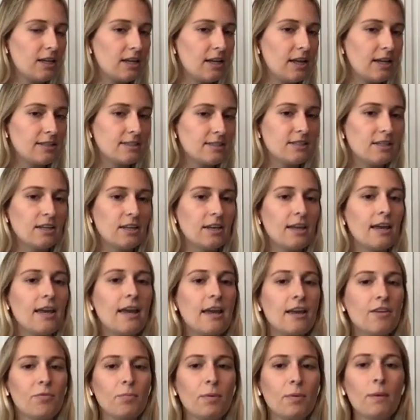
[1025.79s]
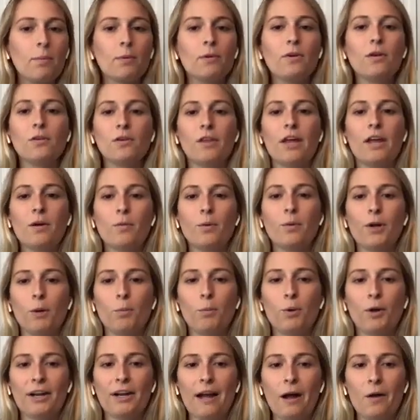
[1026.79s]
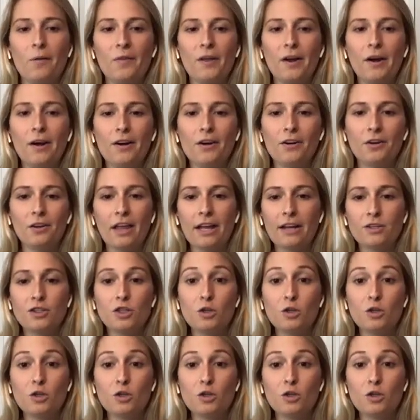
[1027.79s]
if people don't like what you're putting out there, you're like,